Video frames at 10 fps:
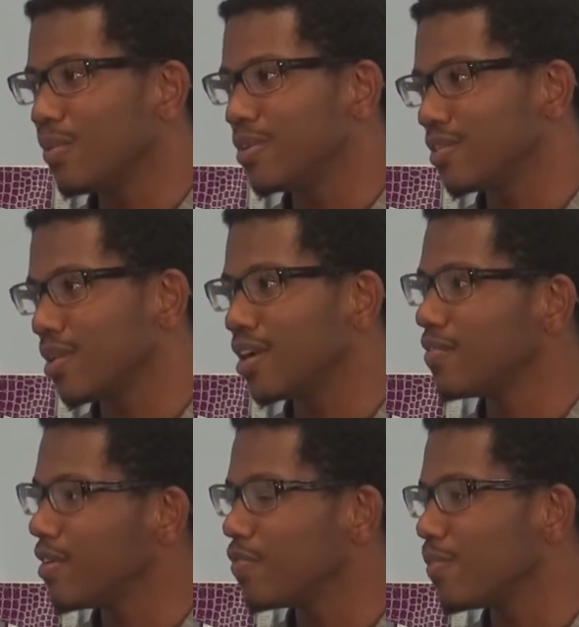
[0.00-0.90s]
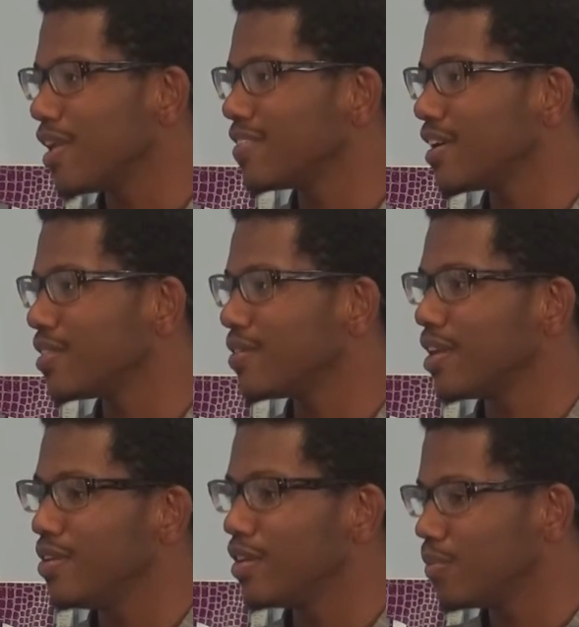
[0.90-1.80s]
There's a lot of information out there
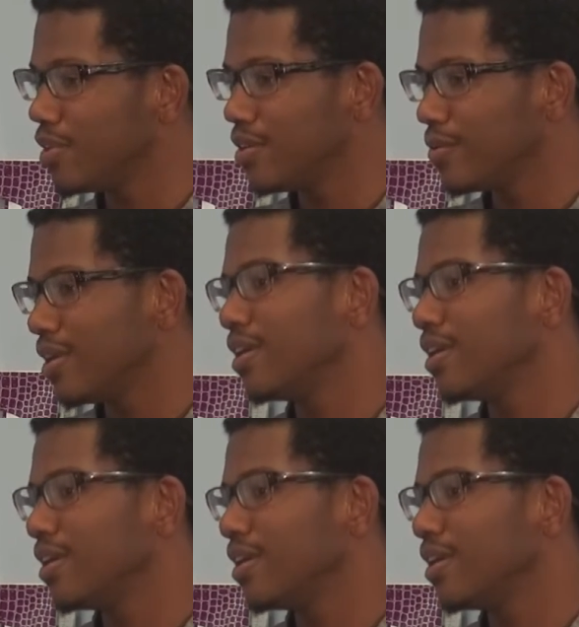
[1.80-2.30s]
that you could be doing,